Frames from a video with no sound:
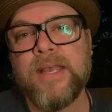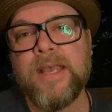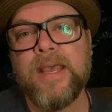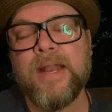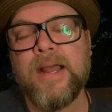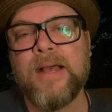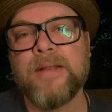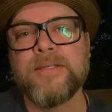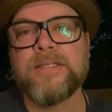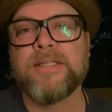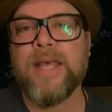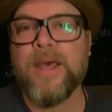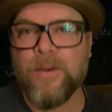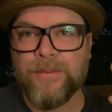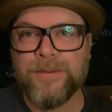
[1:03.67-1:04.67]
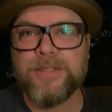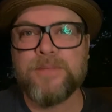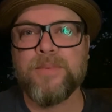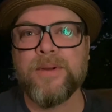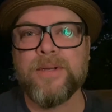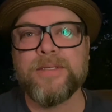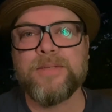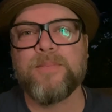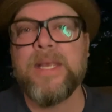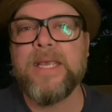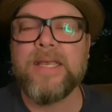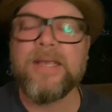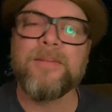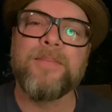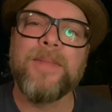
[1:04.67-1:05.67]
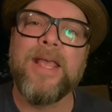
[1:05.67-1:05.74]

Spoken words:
and just let Holy Spirit speak.